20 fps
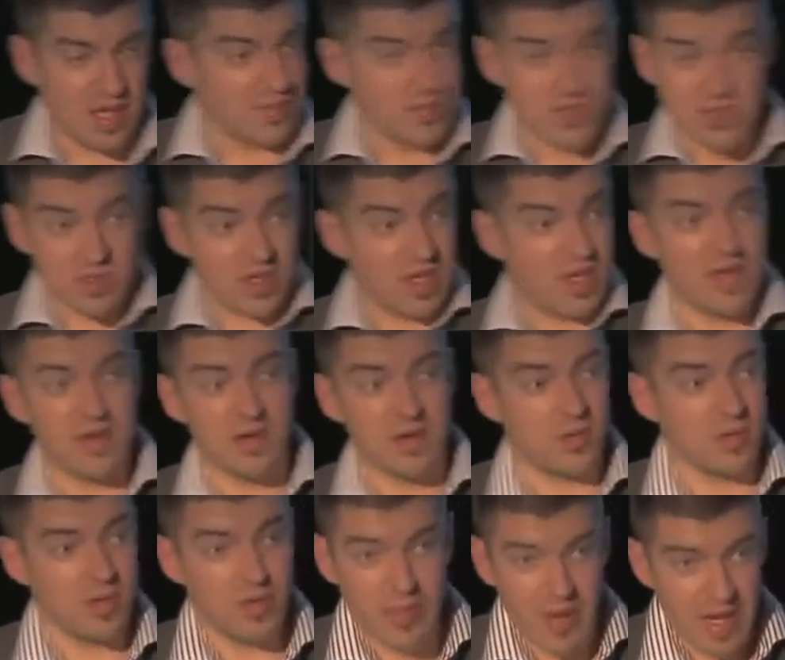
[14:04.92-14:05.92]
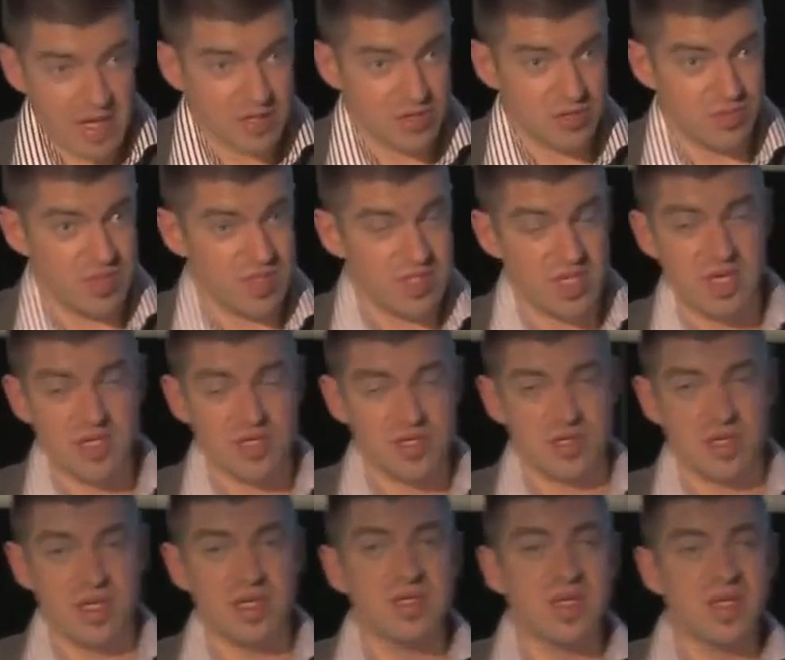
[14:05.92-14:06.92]
comes together with patch
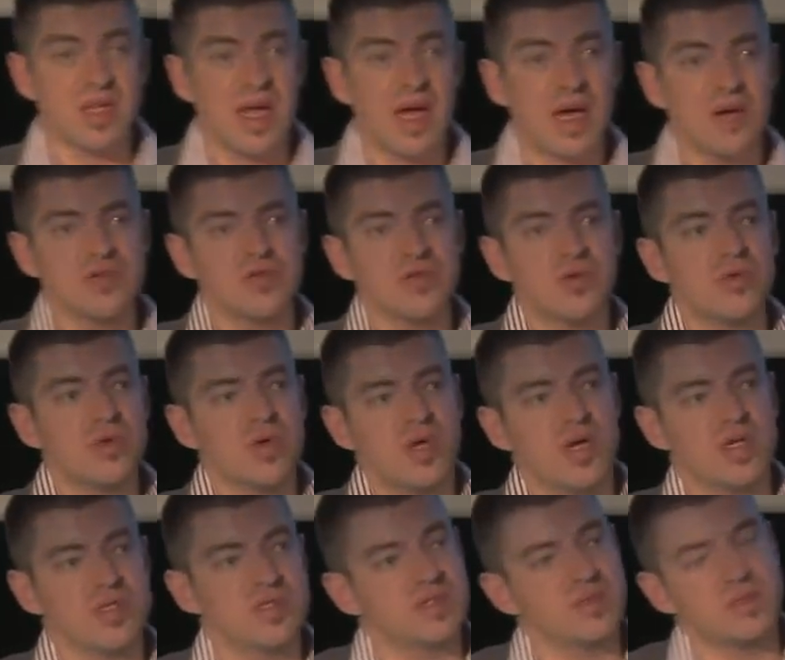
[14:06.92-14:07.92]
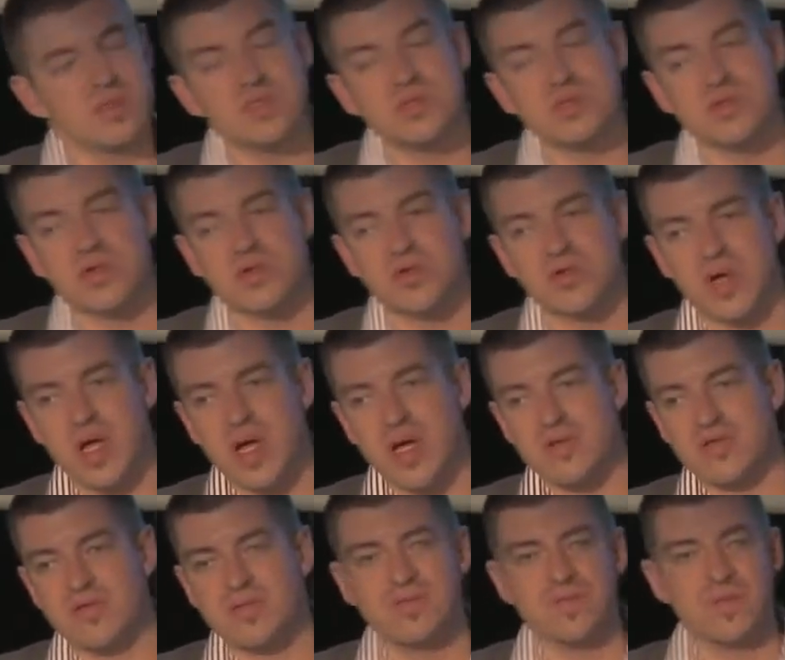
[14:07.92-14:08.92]
remediation. It allows all customers to
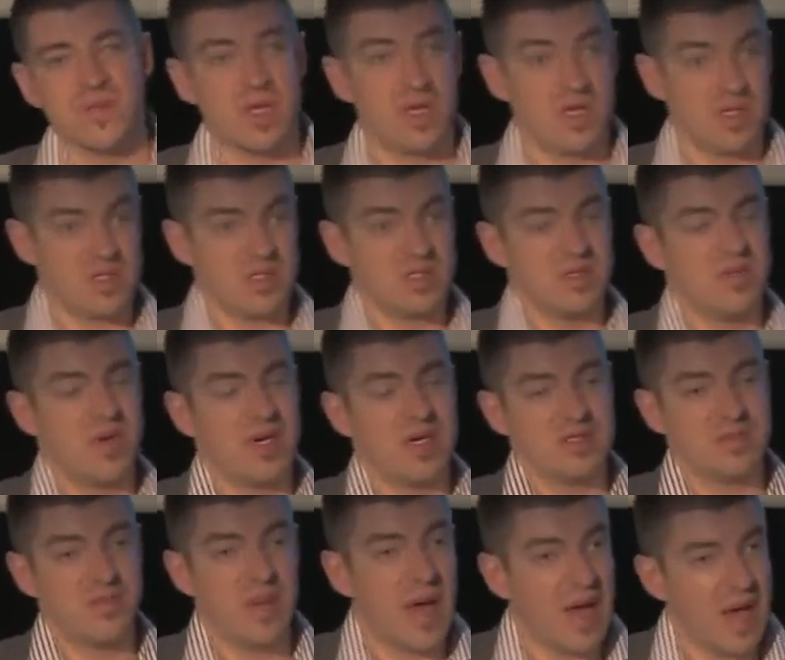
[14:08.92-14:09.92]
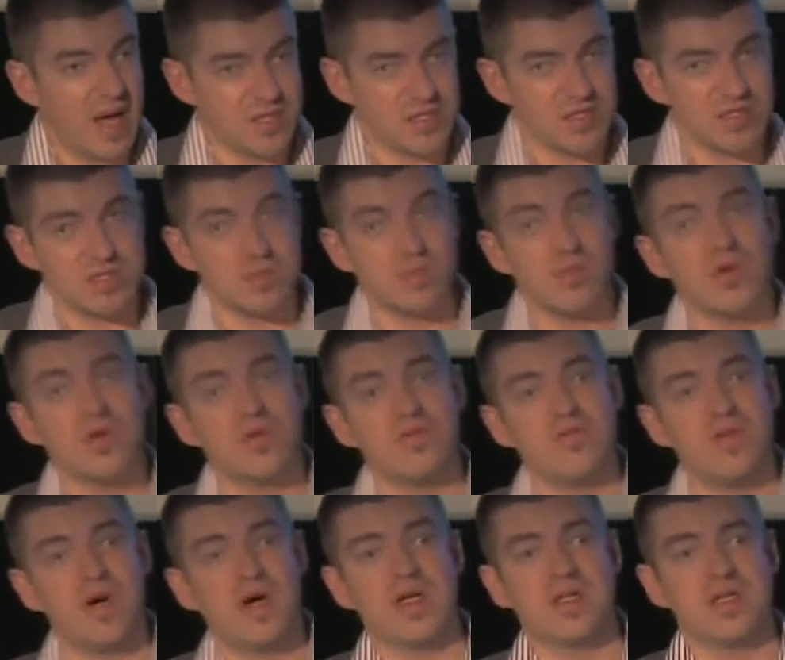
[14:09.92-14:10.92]
create customized patches,
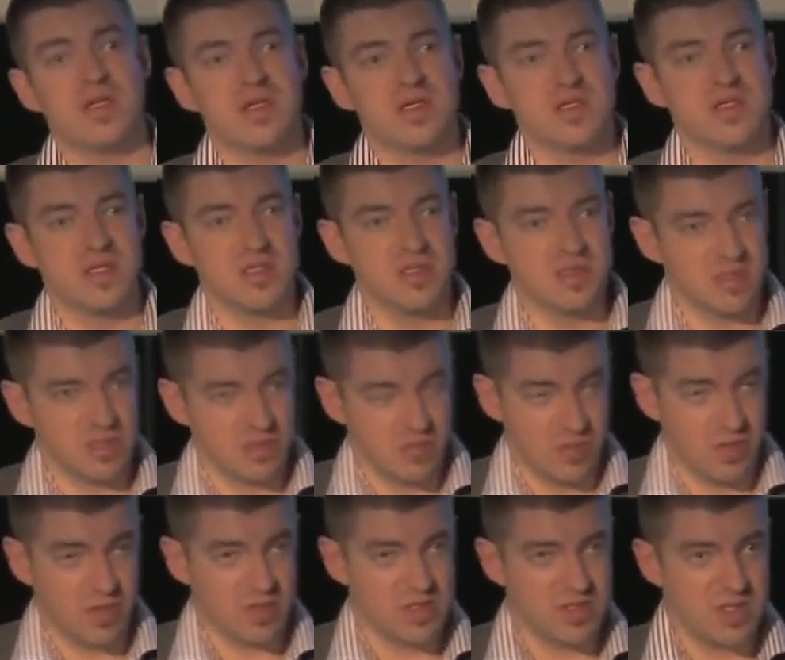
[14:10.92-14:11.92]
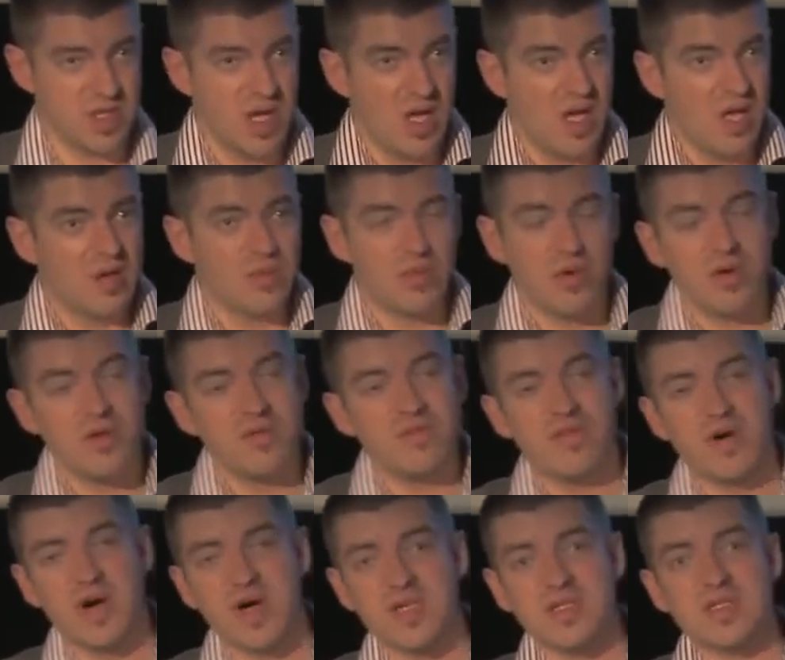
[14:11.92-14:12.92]
modify the existing ones,
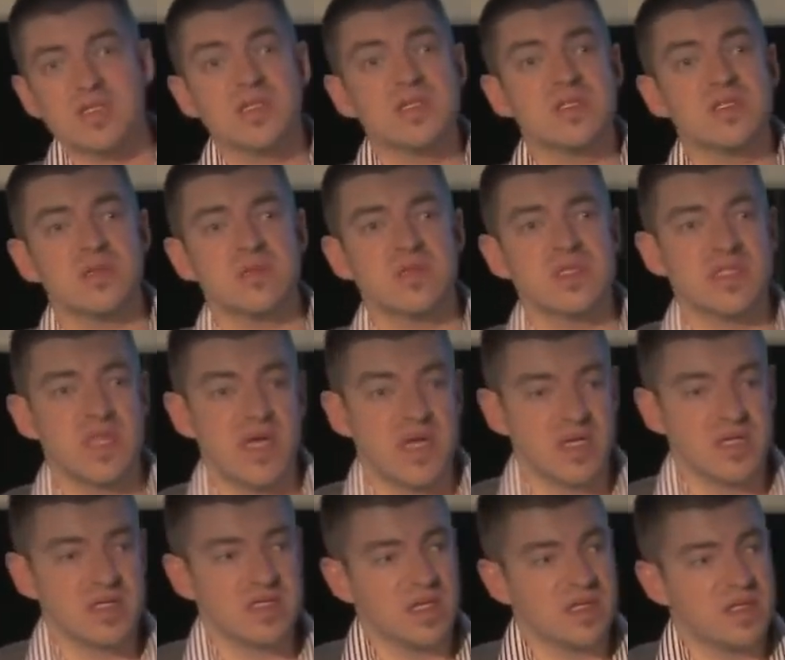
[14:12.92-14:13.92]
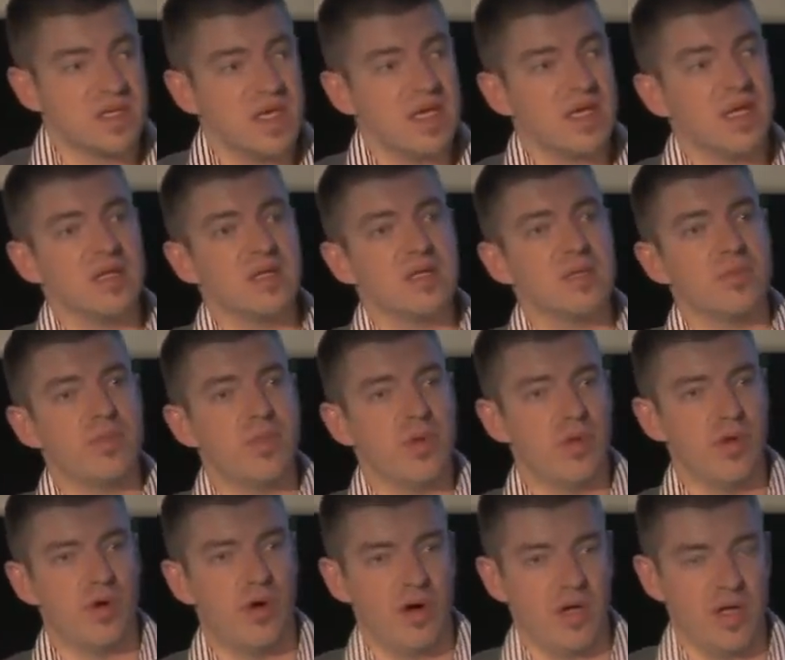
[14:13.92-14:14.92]
modify system settings that they can
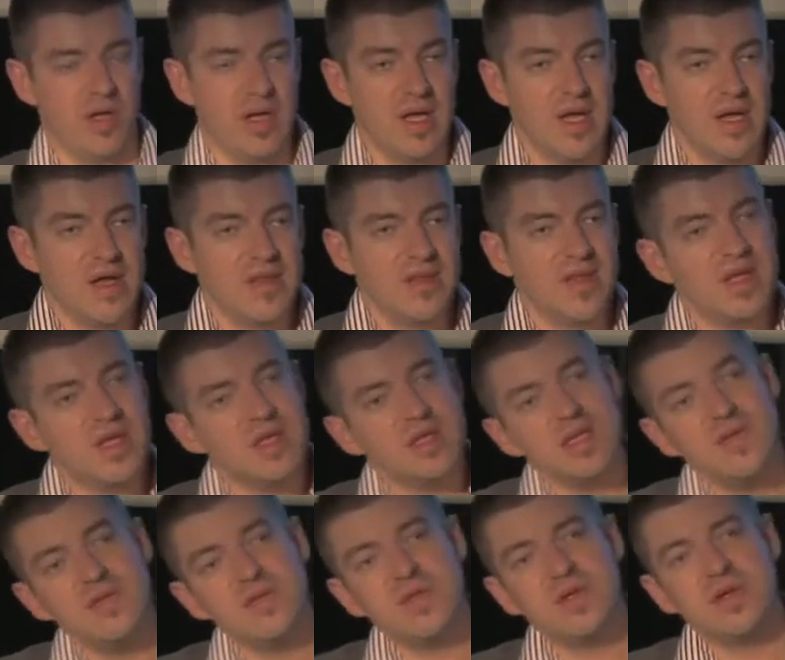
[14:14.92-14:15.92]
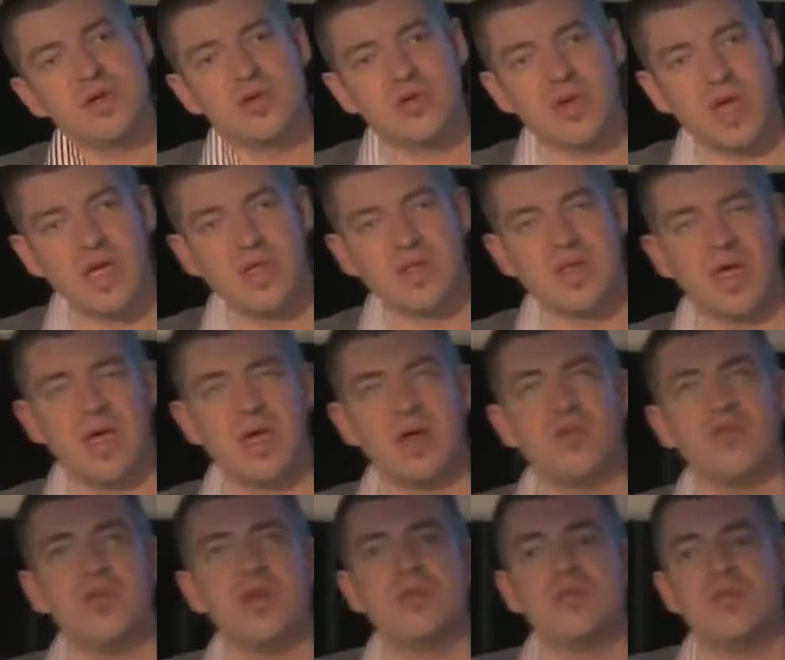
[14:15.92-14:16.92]
deploy. They can even create
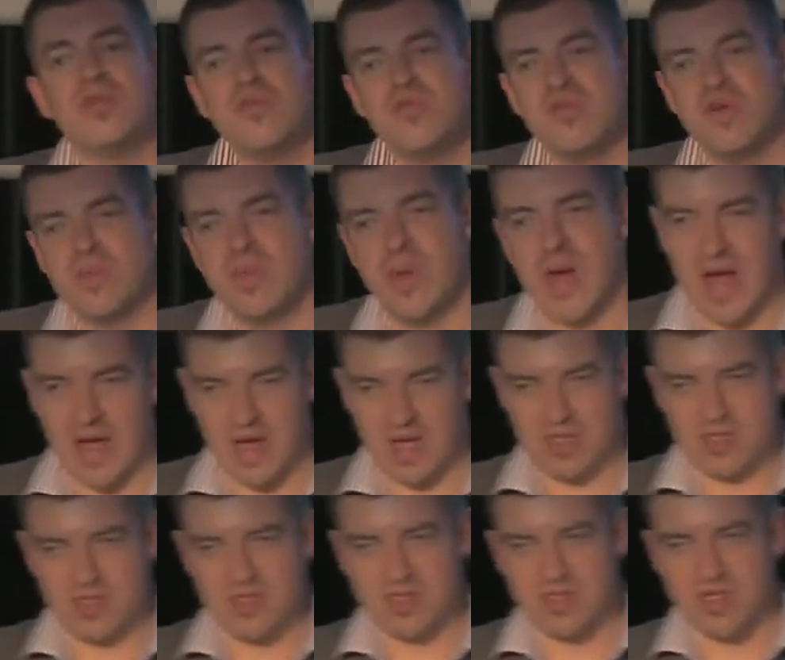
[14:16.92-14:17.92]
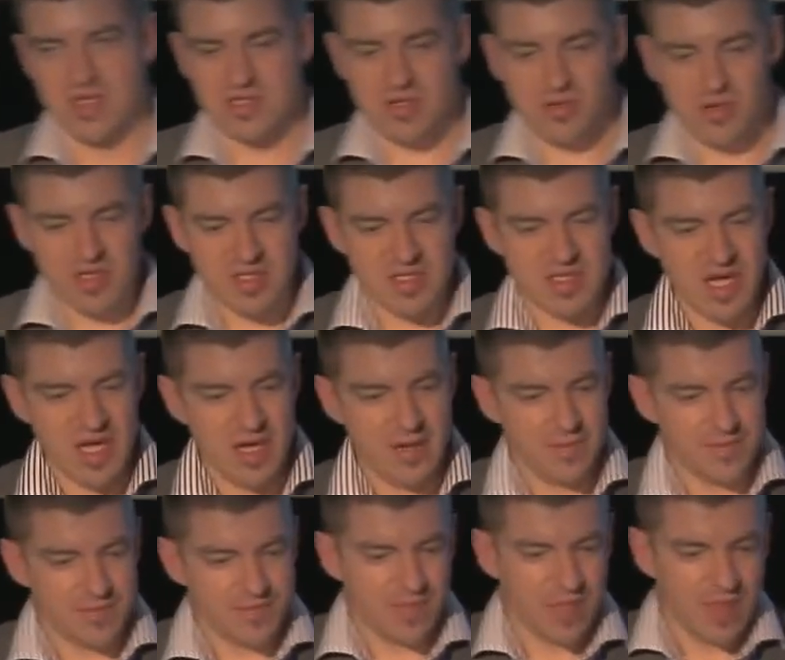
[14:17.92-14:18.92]
removal packages. So let's say
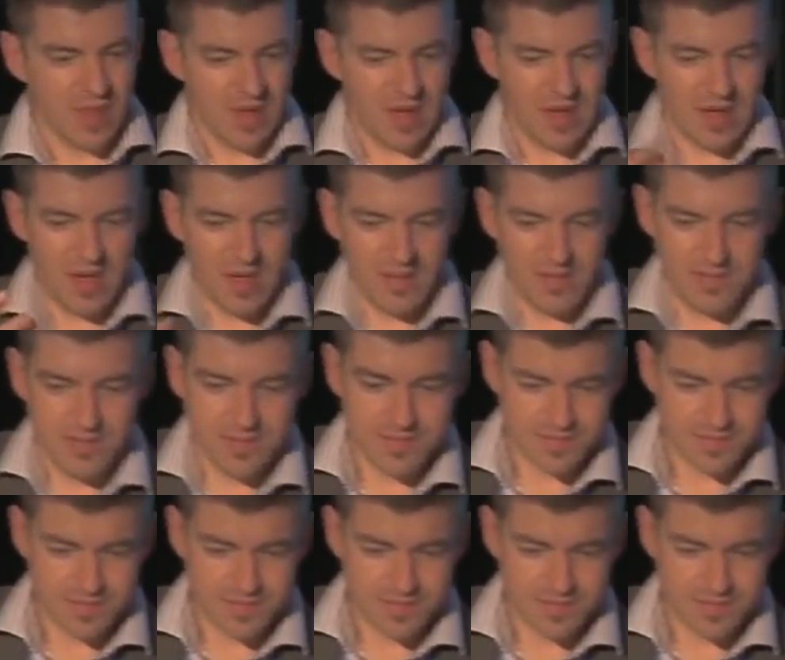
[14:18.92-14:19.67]
a